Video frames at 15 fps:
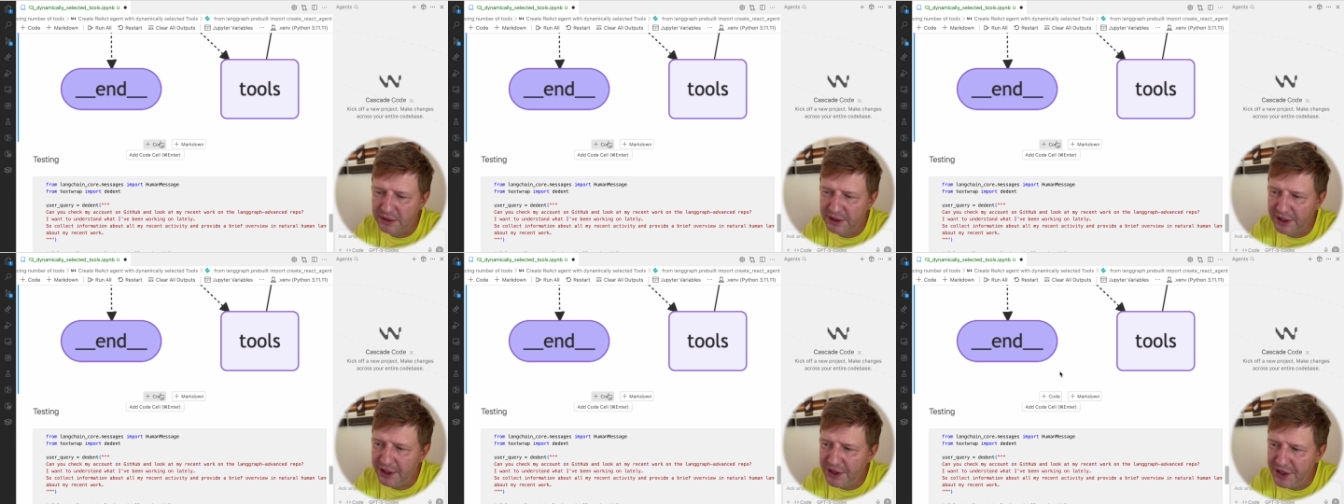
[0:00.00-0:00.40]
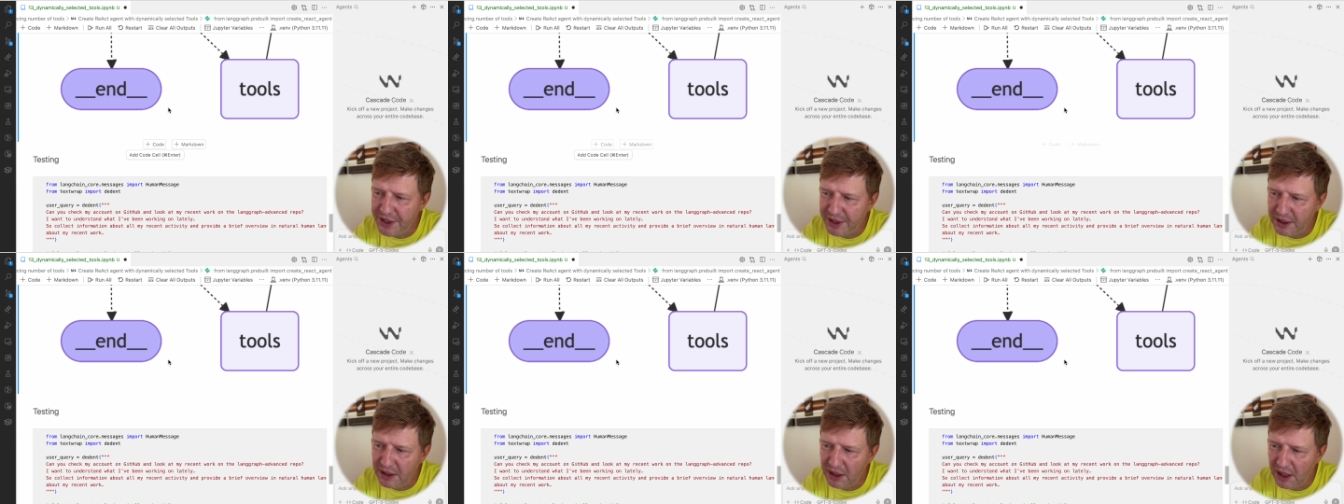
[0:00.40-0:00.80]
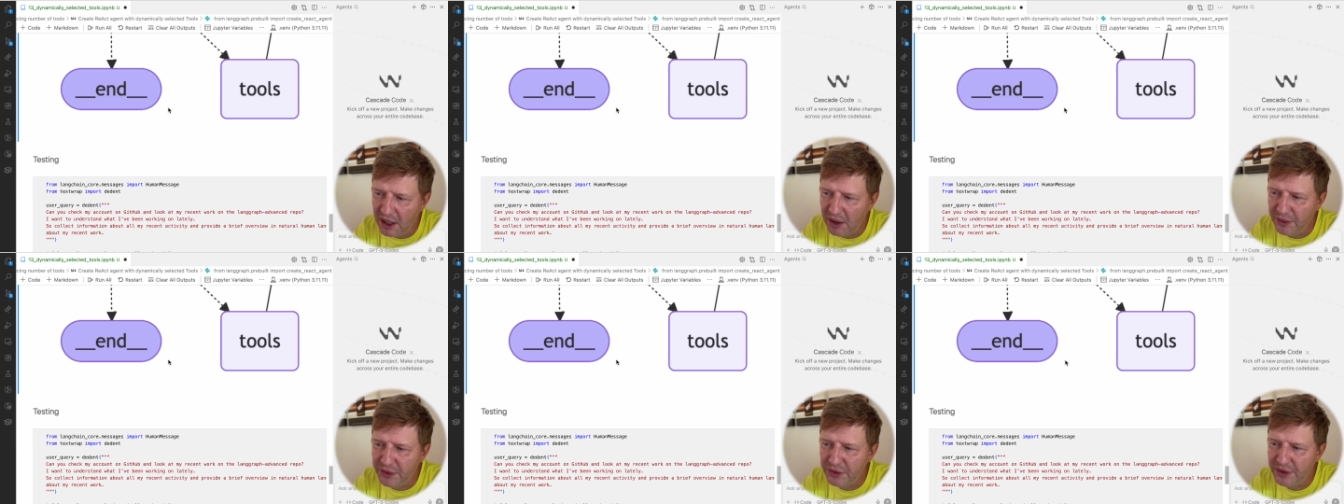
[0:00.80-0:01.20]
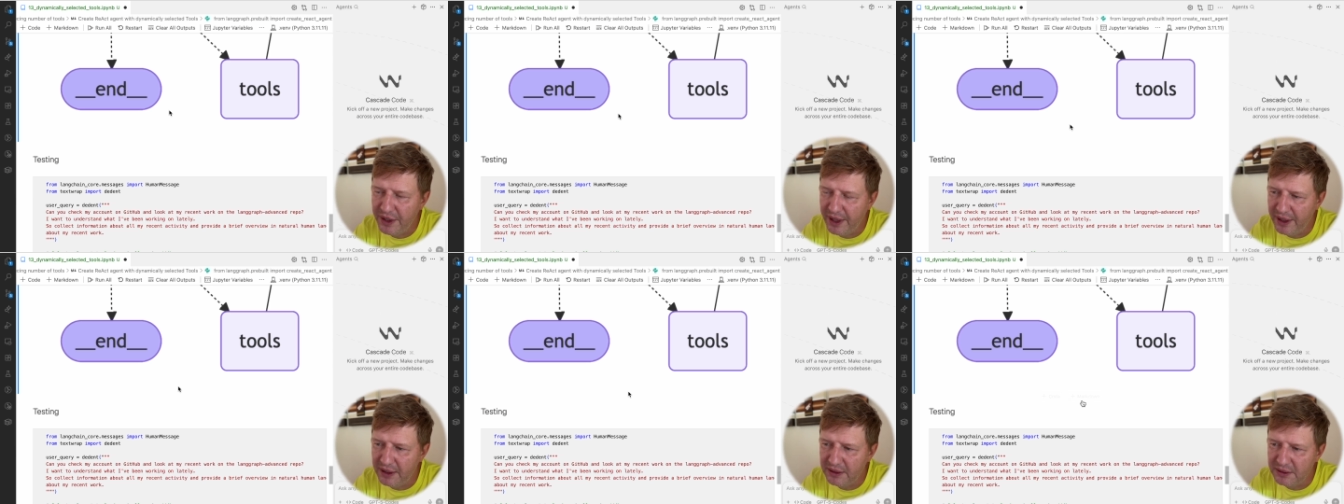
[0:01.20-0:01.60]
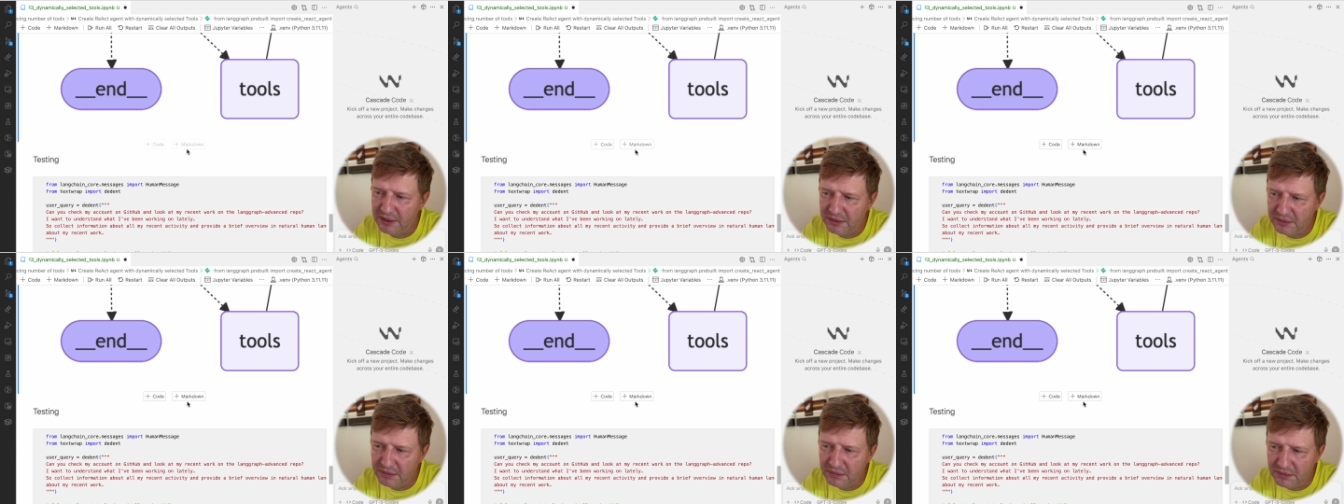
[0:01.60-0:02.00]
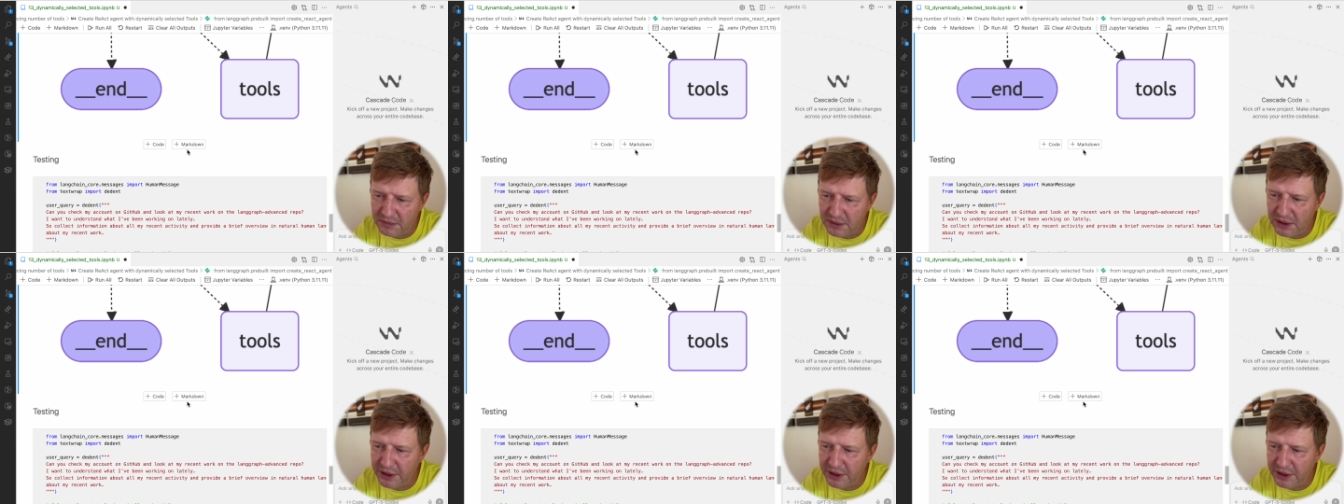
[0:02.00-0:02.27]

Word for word: technique how you can uh,